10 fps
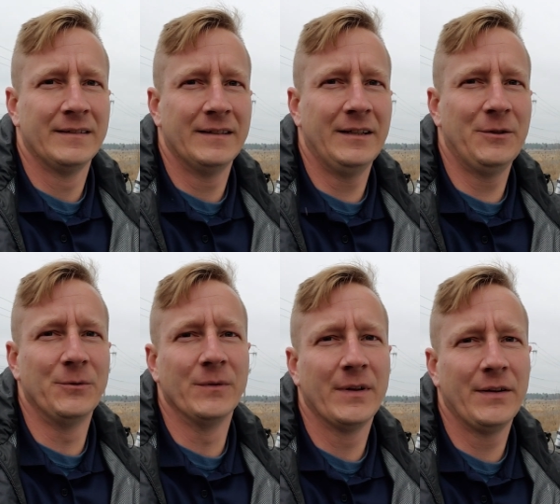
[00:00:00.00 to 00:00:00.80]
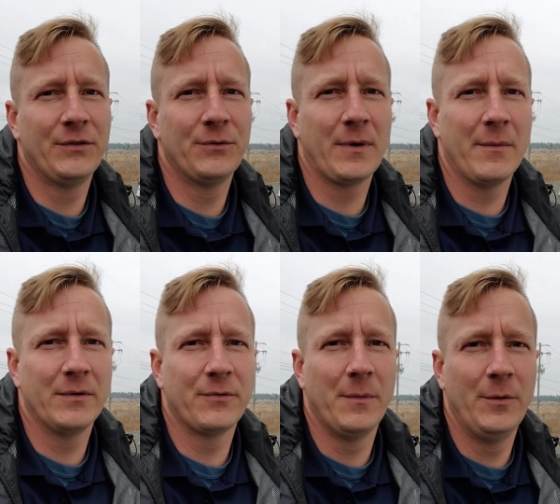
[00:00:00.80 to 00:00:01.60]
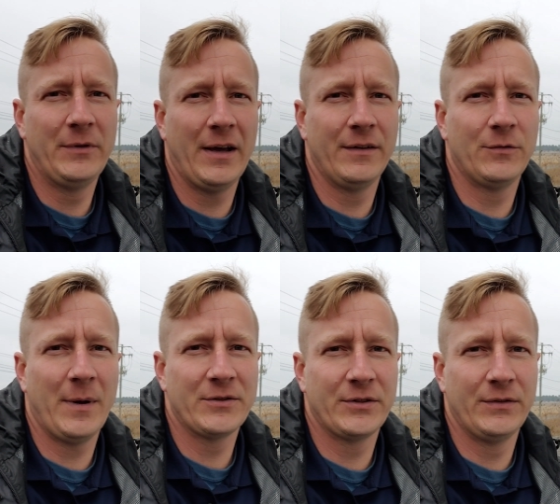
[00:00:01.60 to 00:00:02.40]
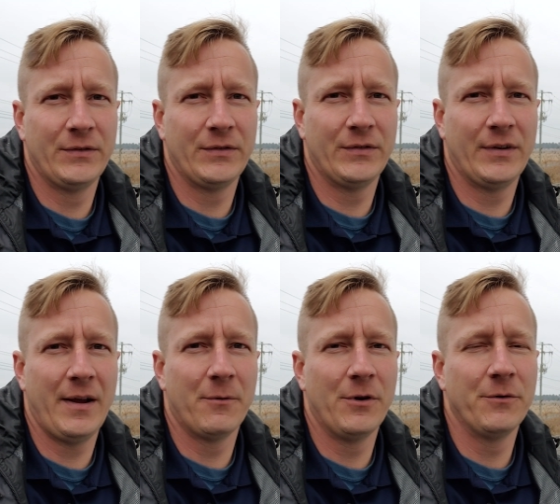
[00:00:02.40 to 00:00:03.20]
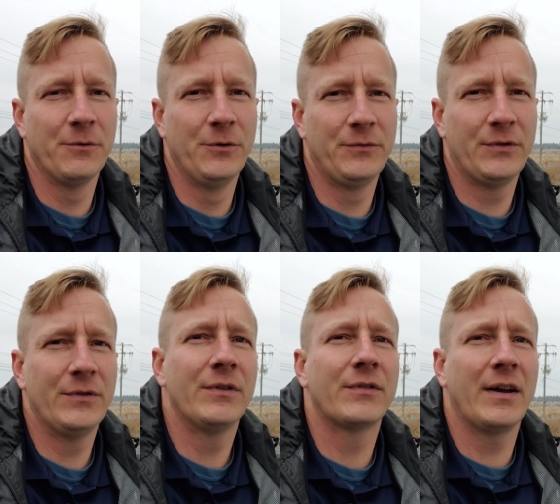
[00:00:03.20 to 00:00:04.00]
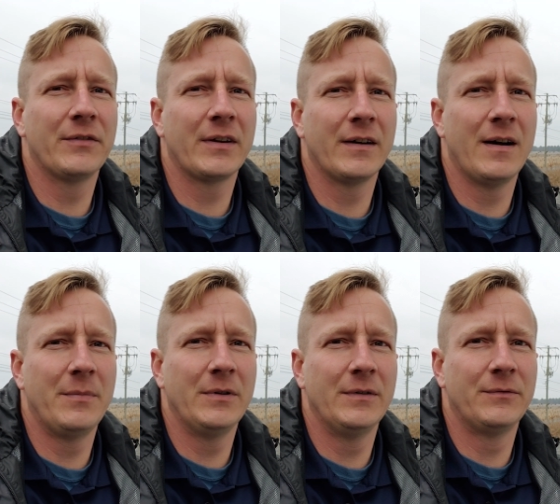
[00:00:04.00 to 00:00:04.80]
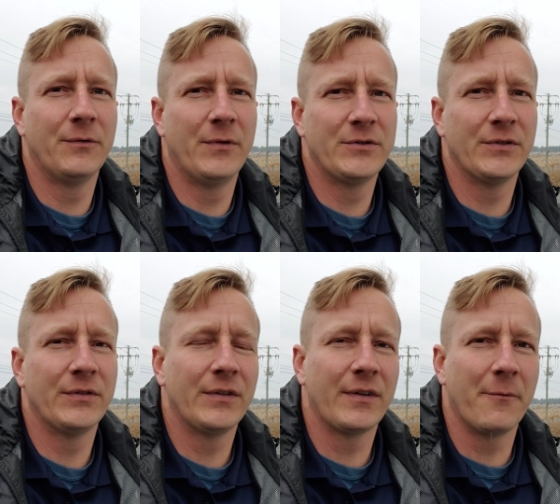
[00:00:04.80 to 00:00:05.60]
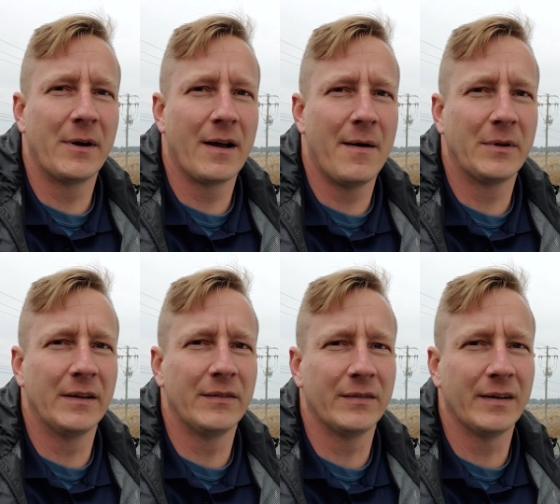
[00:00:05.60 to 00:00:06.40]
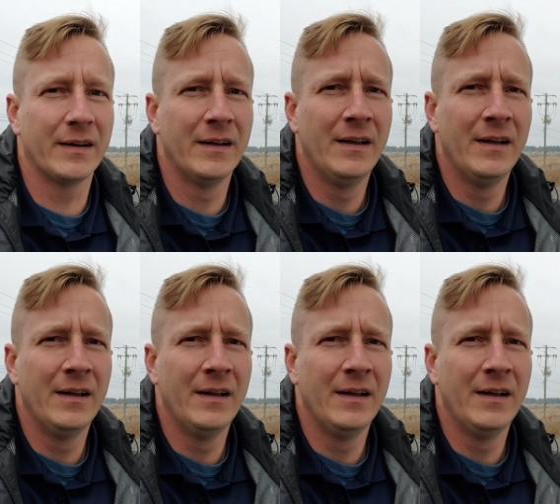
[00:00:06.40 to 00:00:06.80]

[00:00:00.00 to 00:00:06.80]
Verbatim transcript: Hello, this is Robert from Hometown Inspections, and today we're on a roof discussing a couple of deficiencies that we commonly see.